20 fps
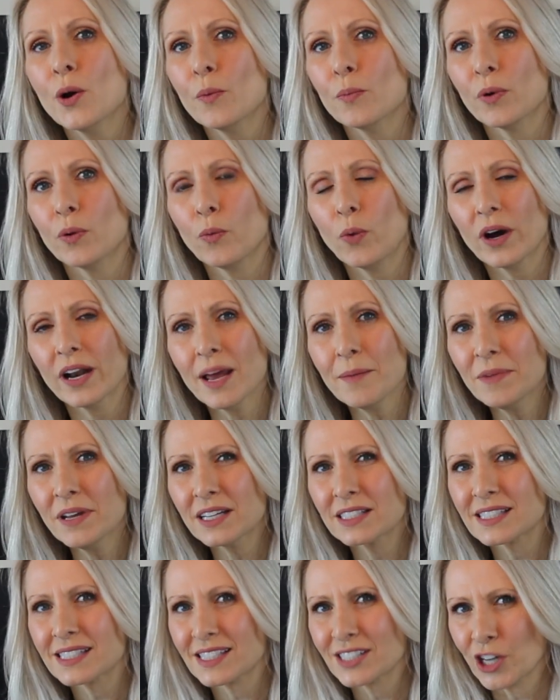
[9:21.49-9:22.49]
But what I'm
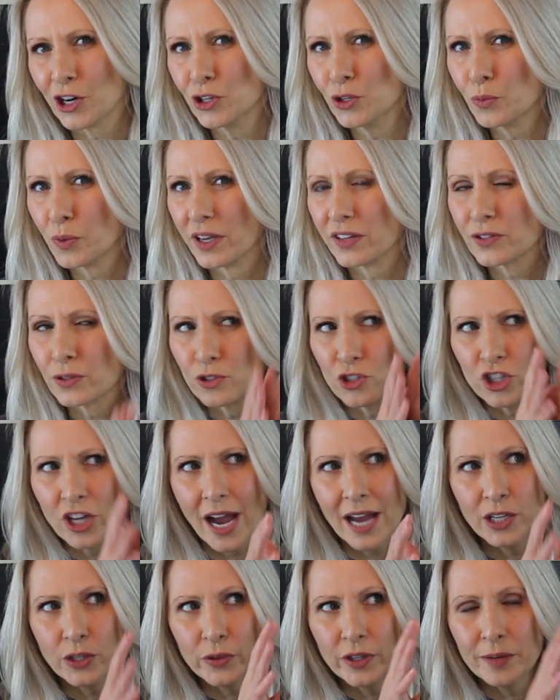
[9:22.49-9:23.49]
going to start with, so
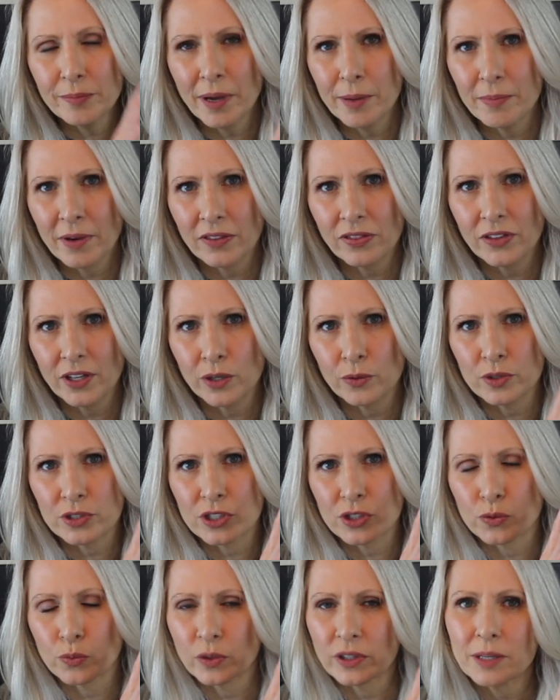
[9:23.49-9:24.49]
January, my month there was
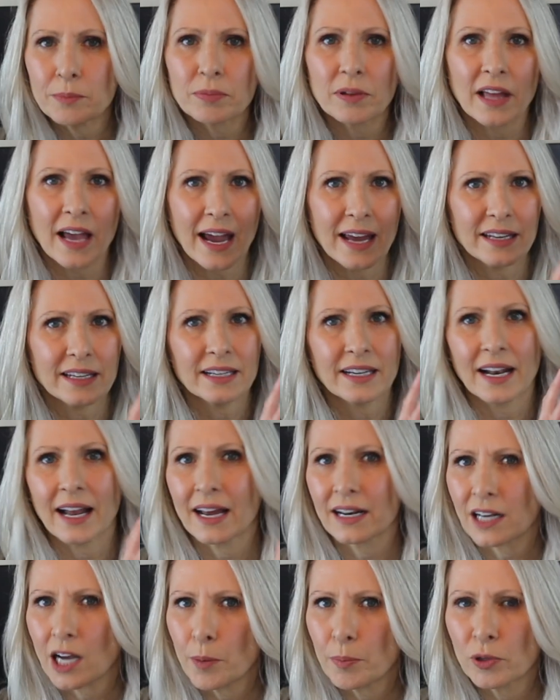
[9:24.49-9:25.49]
just really planning. I
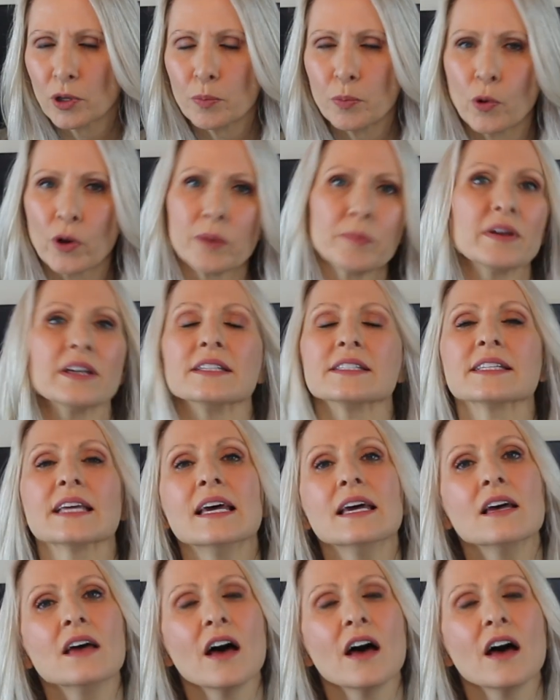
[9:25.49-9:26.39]
had a couple appointments.